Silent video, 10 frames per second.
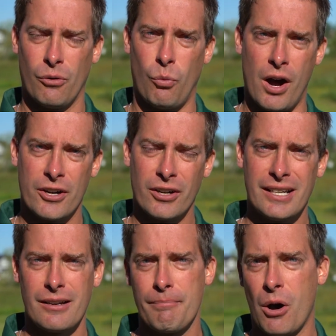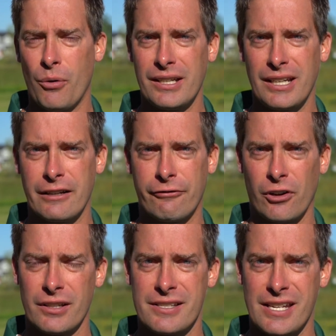watering, mowing, and
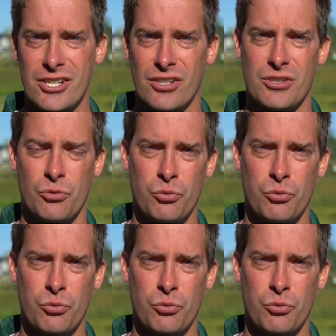fertilization to